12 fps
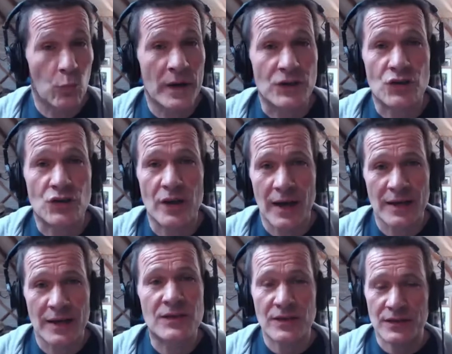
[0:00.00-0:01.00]
which,
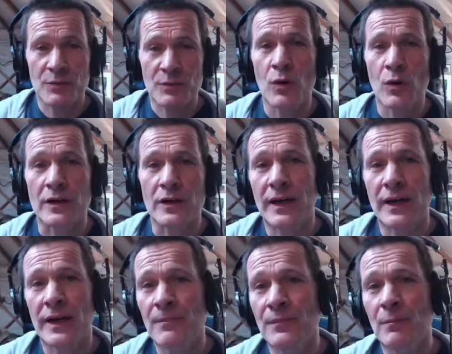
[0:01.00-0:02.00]
as the book
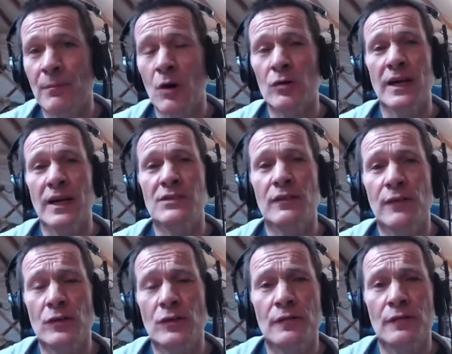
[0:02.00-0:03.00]
Moral Case for
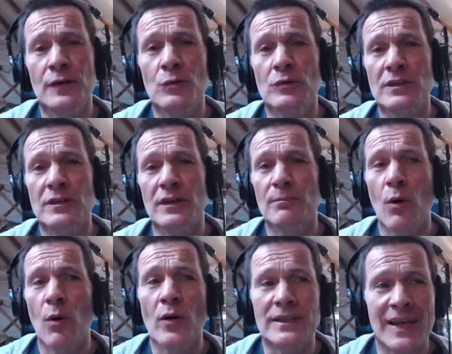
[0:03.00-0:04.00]
Fossil Fuels
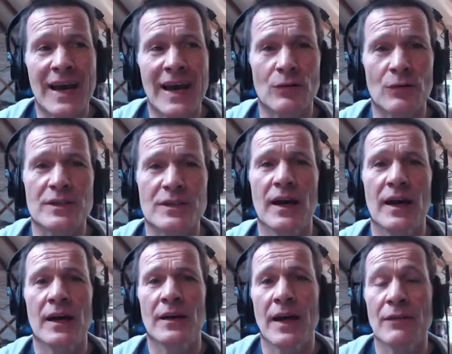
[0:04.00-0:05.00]
points out,
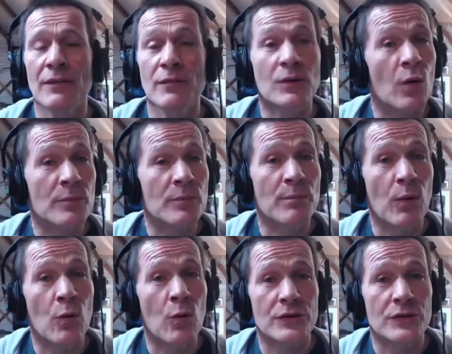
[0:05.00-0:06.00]
have quite a
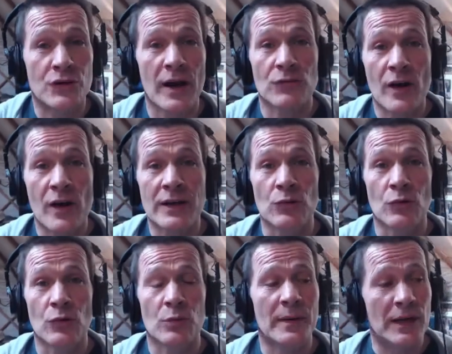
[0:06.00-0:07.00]
poor track
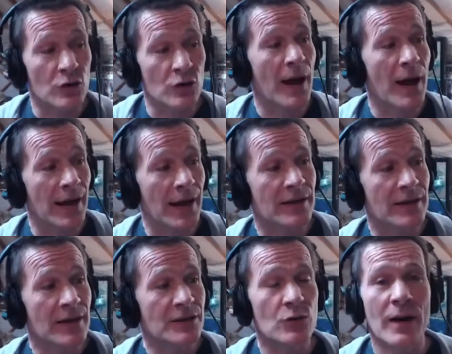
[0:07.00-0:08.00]
record when you look back
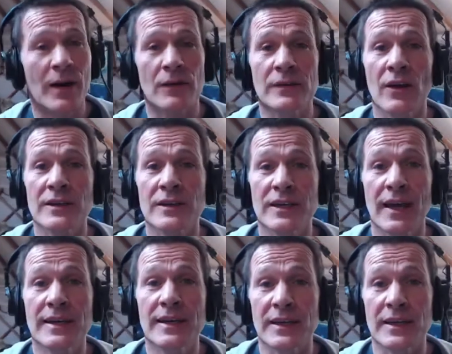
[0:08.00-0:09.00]
to about
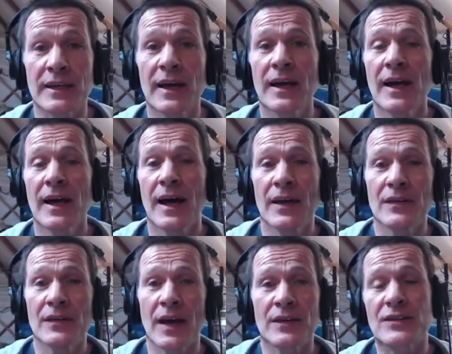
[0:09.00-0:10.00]
1980
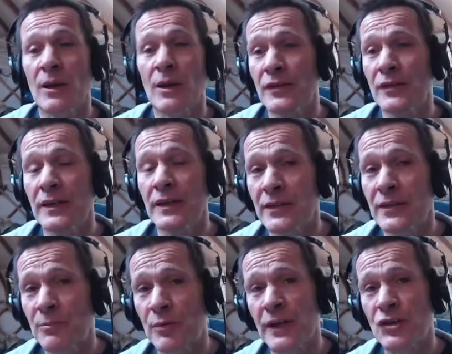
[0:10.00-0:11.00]
and some of the
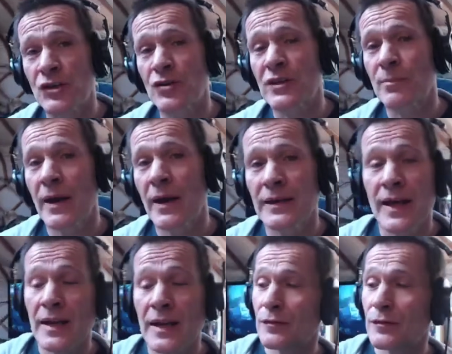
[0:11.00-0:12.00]
predictions made
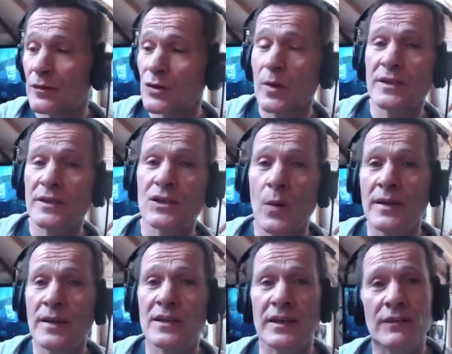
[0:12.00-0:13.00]
then for
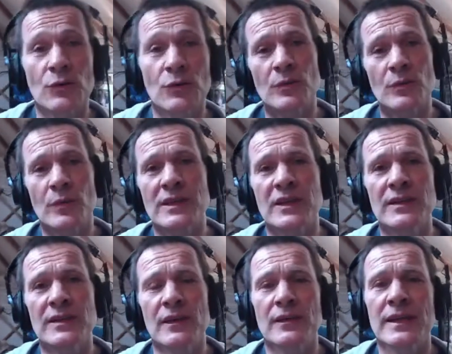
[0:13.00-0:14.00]
2020. Of course, we
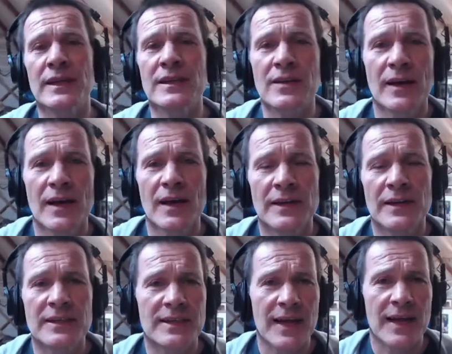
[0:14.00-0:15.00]
see that these
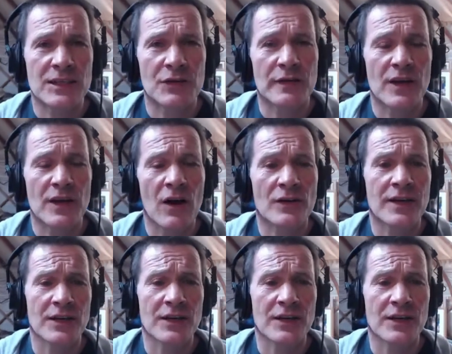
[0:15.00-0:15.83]
catastrophes aren't